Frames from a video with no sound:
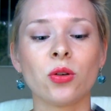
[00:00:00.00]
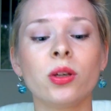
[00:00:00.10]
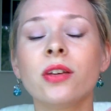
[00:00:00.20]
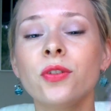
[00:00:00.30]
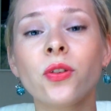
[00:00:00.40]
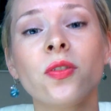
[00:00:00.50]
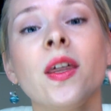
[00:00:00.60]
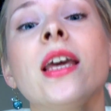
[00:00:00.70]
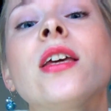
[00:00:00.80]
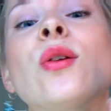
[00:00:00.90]
So if you
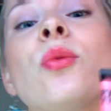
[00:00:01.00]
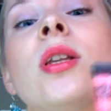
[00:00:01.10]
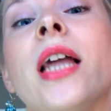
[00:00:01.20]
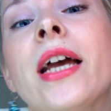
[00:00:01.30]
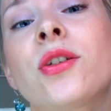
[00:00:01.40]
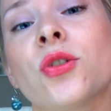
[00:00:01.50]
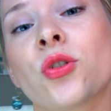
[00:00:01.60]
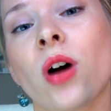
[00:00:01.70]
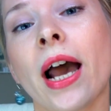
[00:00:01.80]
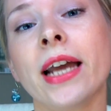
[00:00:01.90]
think you would like to
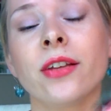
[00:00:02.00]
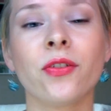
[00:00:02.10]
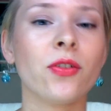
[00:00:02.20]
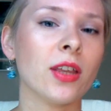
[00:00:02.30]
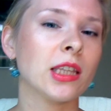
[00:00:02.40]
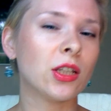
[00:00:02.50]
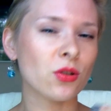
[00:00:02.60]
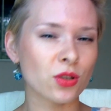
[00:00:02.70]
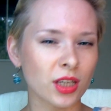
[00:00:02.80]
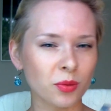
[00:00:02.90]
try it, if you think that
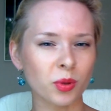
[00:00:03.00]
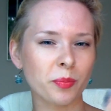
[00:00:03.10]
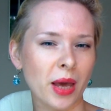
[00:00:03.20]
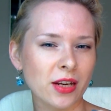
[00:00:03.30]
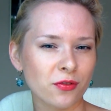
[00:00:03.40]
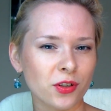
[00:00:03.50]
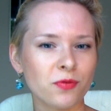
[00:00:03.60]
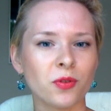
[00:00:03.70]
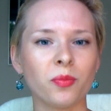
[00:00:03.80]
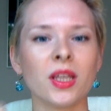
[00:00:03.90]
your skin will
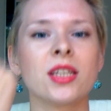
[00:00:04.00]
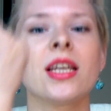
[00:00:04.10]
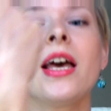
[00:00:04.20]
benefit from this